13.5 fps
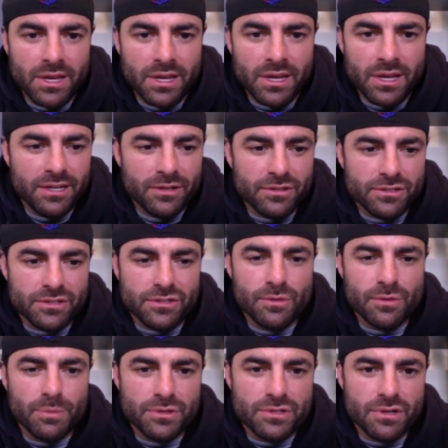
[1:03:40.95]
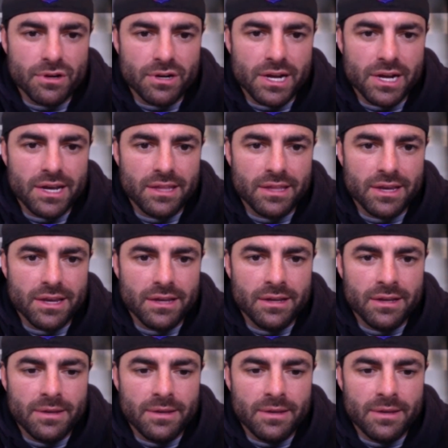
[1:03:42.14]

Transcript: And here's a superstar guy that,